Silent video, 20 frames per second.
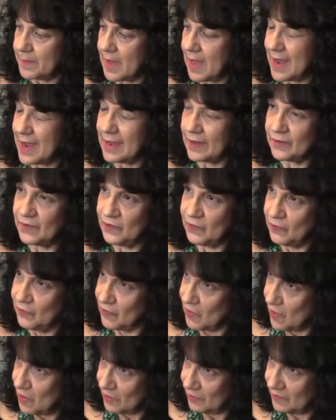I had two
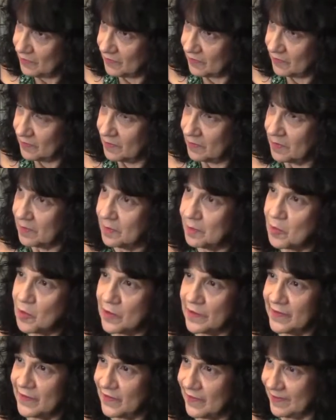dogs,
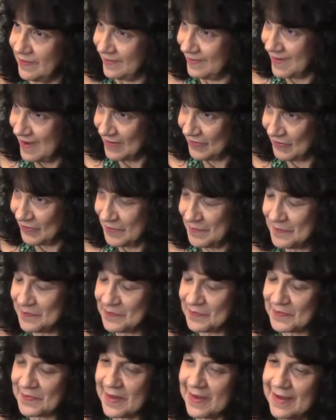Boris and Natasha.
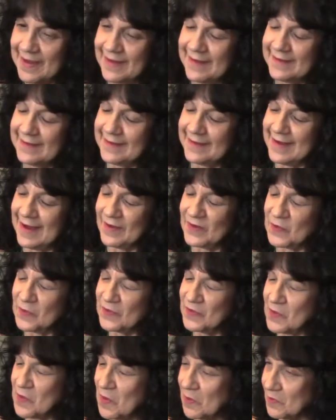Natasha
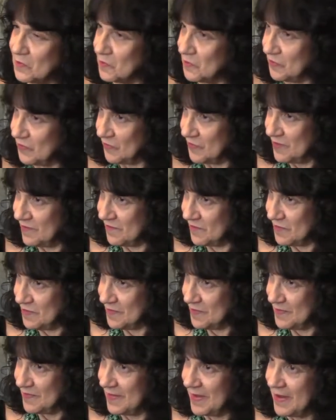was a golden
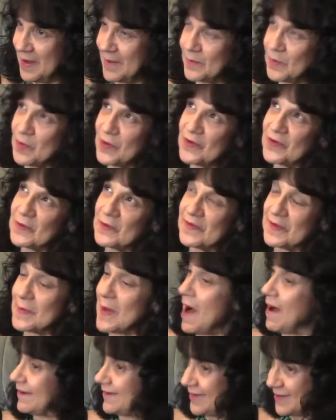retriever. Boris was a
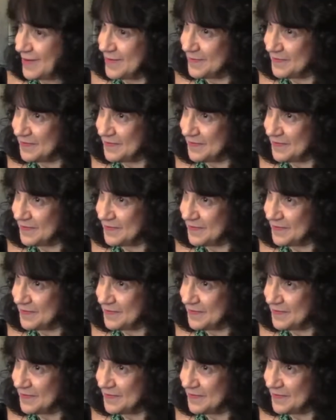boxer.